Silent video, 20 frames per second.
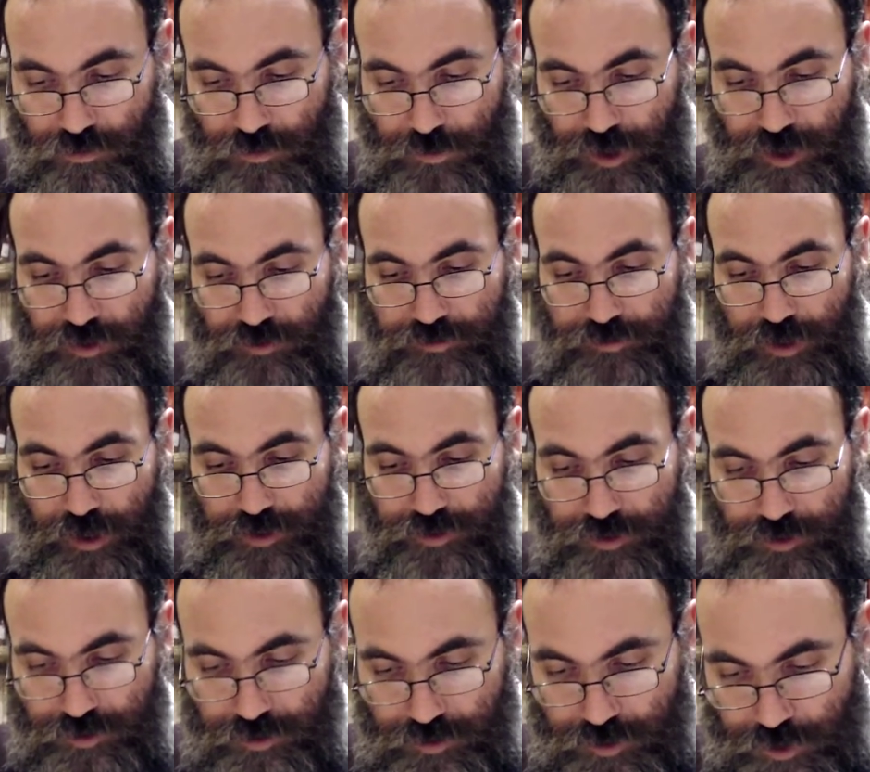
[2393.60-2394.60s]
They're defined.
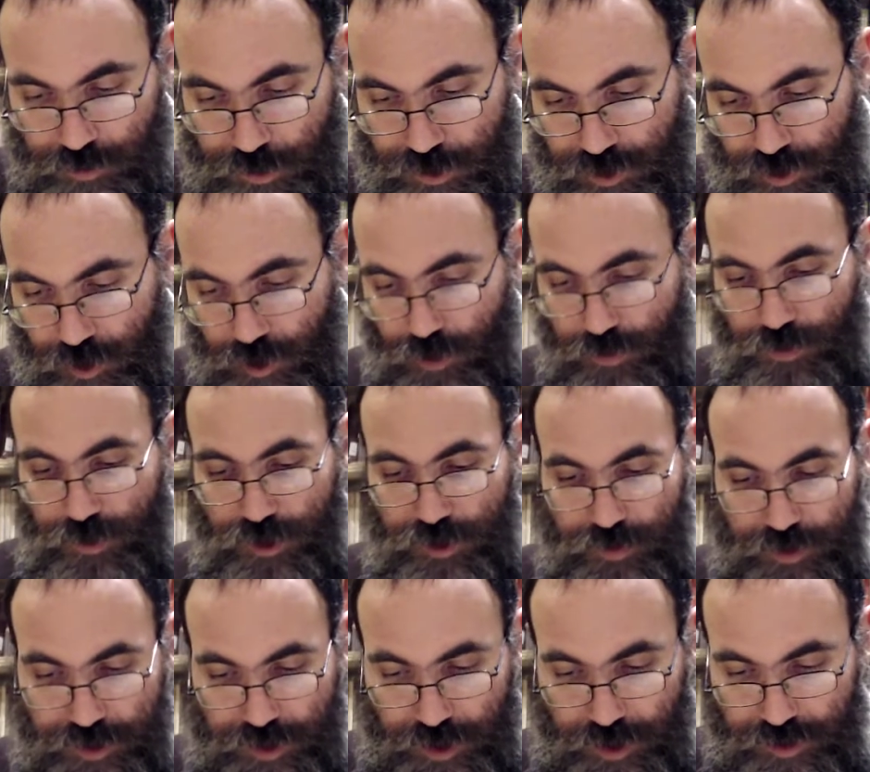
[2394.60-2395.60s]
This one's chachma, this
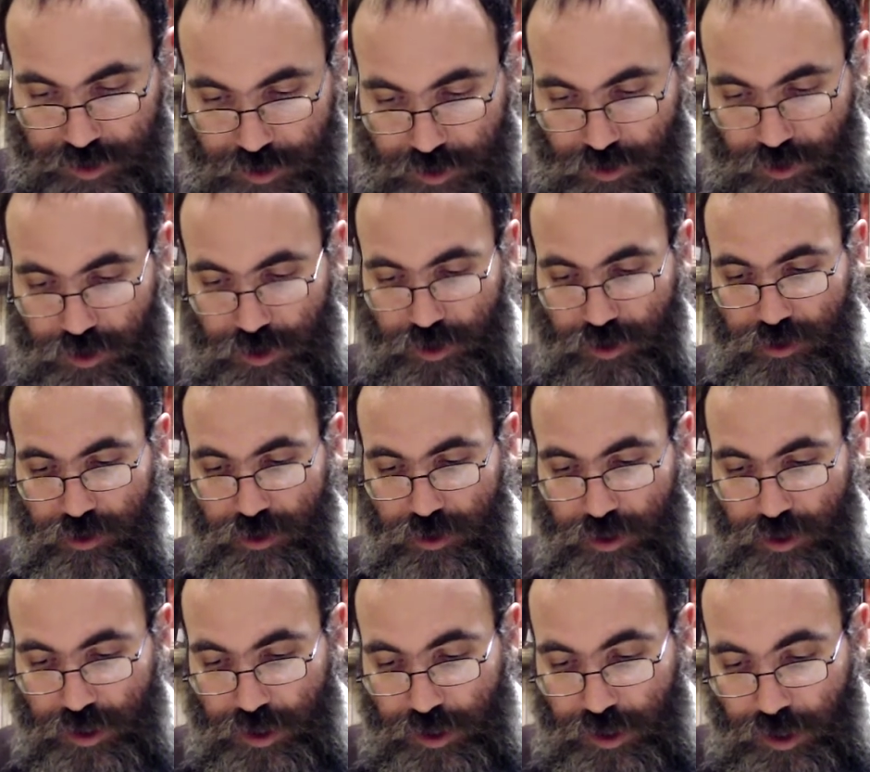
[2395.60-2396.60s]
one's chesed, chuli.
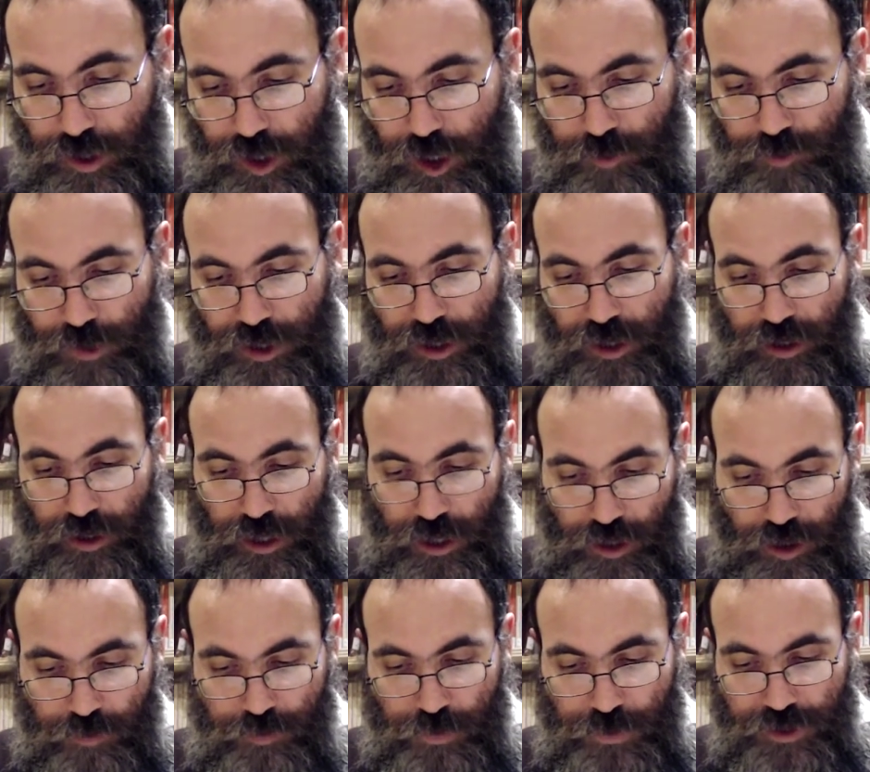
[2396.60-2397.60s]
Im kein
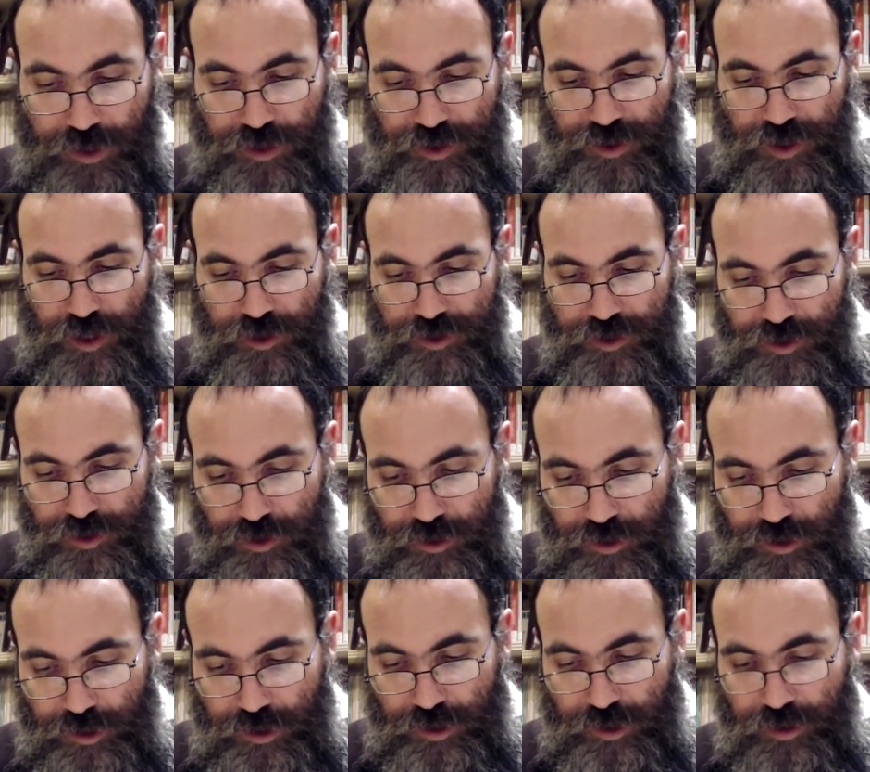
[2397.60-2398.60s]
harim b'chinas yesh.
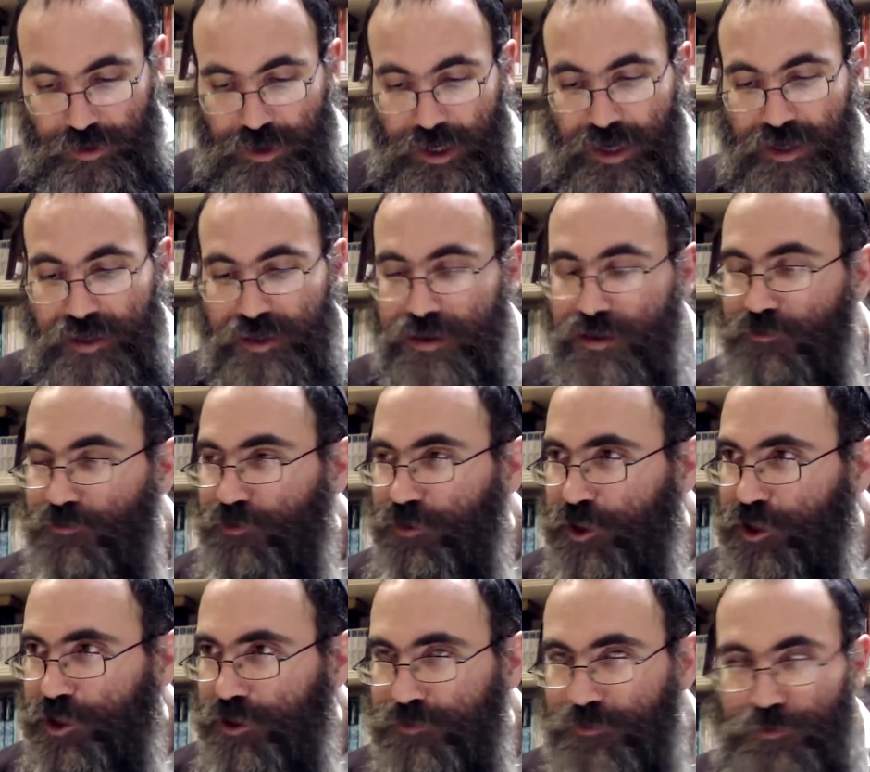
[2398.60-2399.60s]
That is
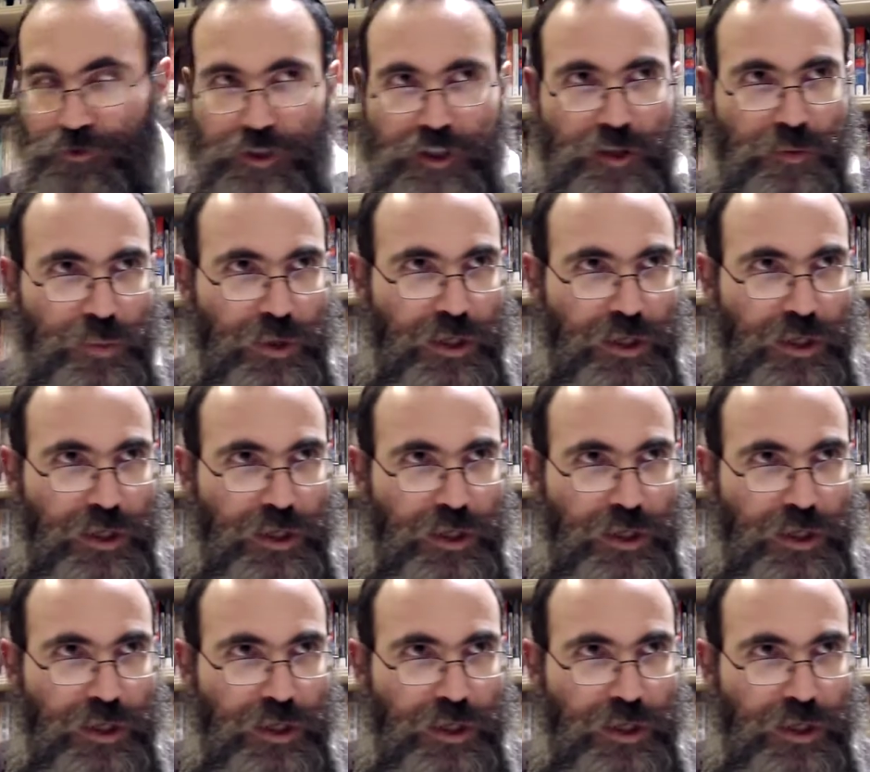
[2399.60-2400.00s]
sufficient for it to